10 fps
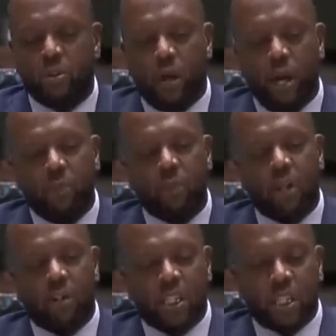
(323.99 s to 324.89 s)
to
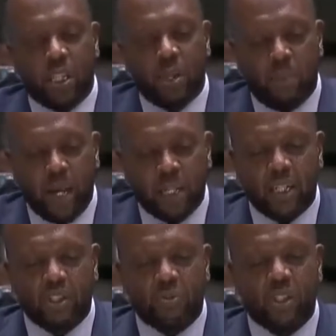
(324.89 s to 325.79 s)
help the concerned
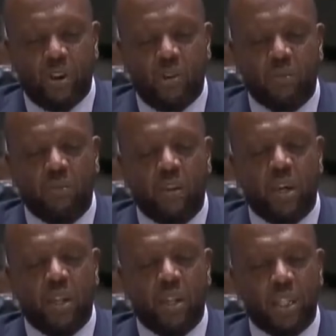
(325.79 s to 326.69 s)
parties resolve
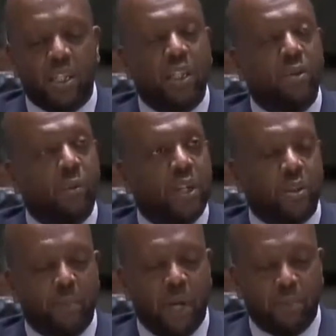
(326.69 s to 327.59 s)
this
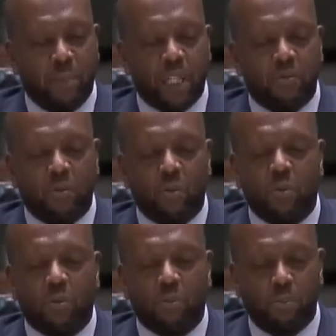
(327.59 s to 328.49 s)
situation by
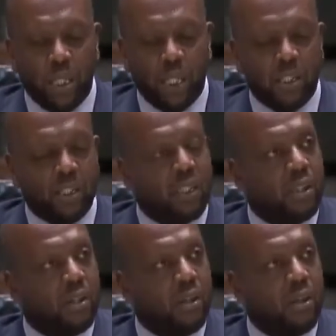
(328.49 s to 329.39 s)
peaceful
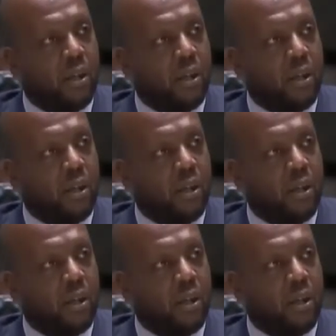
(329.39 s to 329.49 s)
means.